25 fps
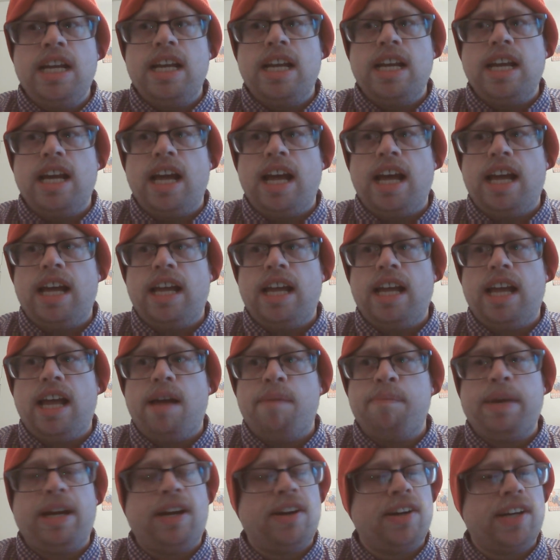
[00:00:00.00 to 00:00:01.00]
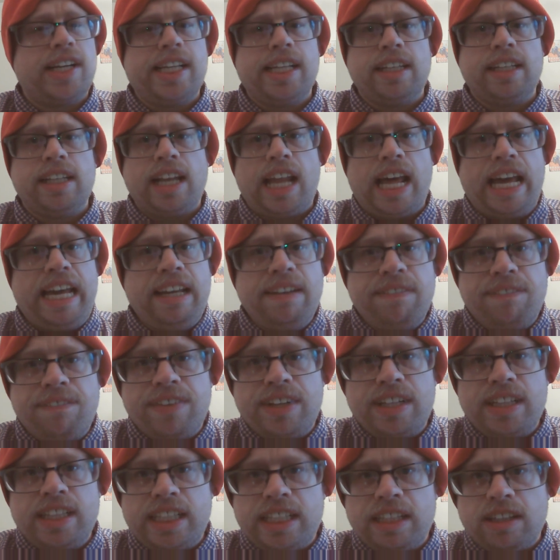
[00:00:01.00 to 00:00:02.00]
American life
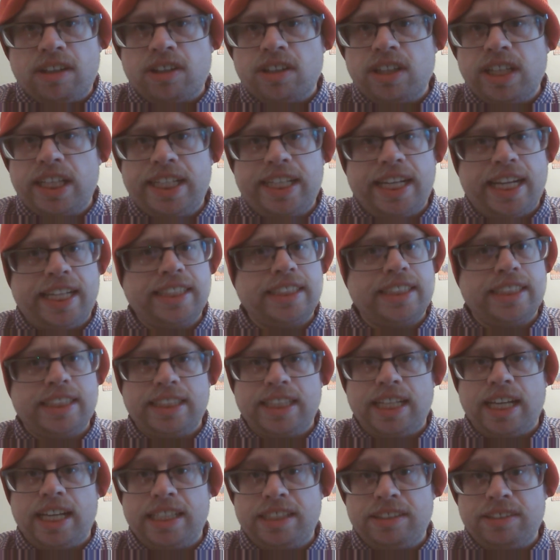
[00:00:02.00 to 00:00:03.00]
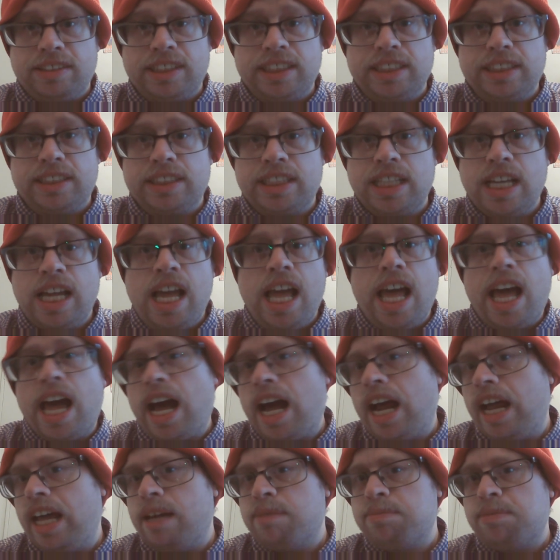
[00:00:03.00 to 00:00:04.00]
in the early 1900s.
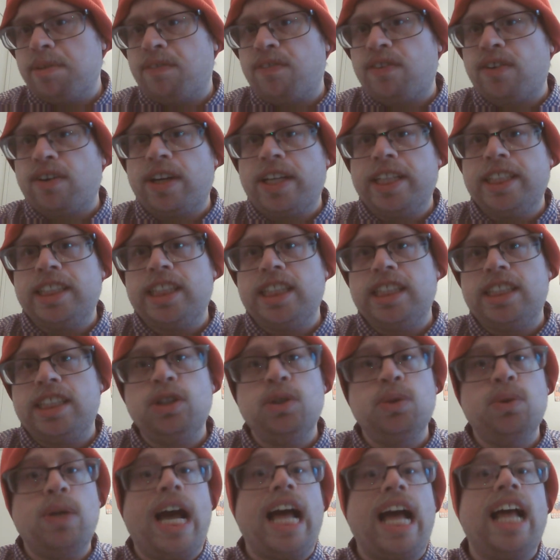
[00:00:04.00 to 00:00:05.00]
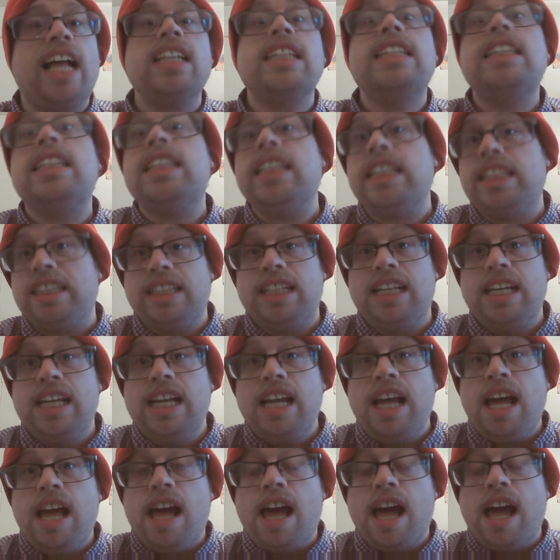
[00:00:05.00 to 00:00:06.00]
I am referring to Elsie
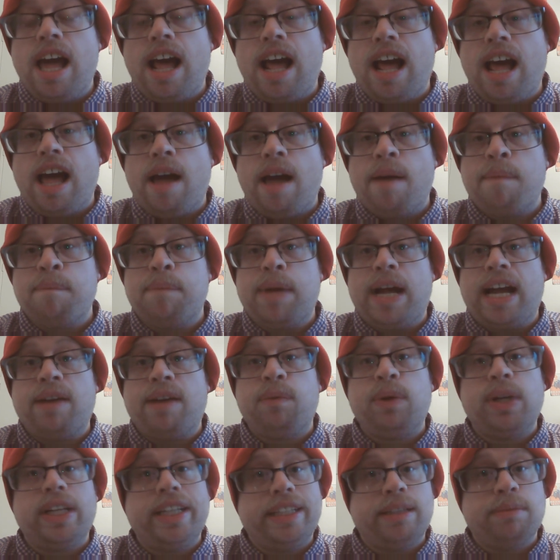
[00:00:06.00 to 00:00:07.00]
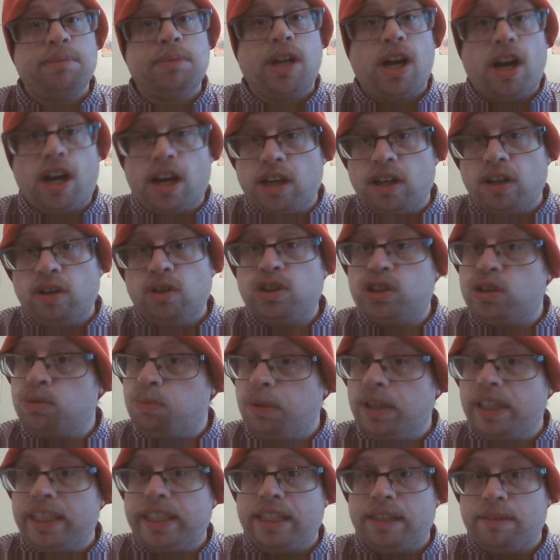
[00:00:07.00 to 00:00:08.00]
by William Carlos
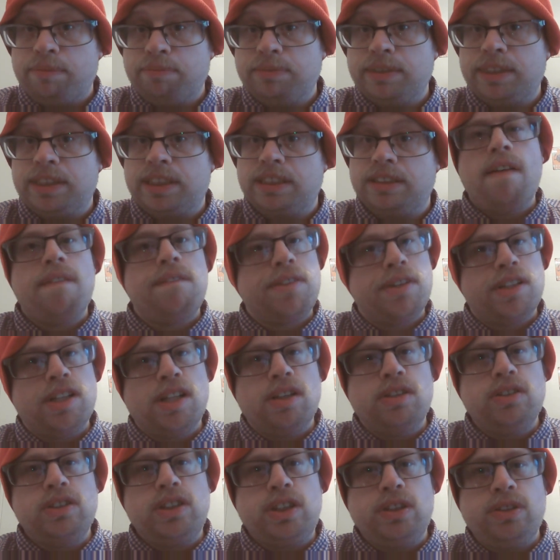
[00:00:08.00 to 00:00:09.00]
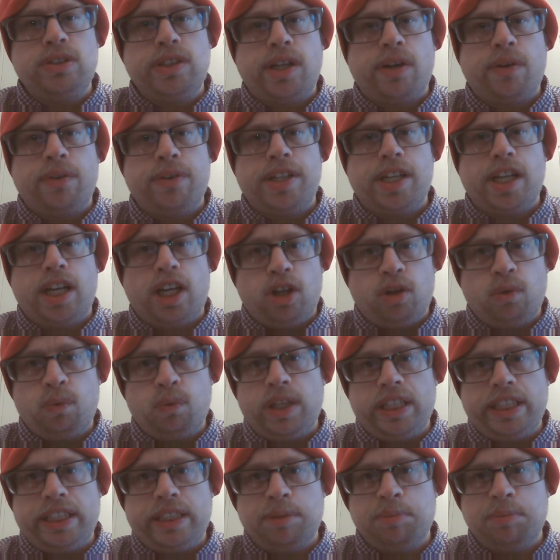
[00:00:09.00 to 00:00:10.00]
Williams. For those who don't know,
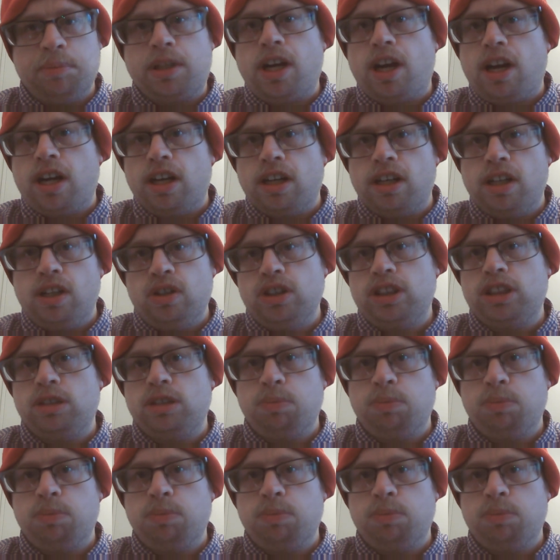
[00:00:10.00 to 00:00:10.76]
William Carlos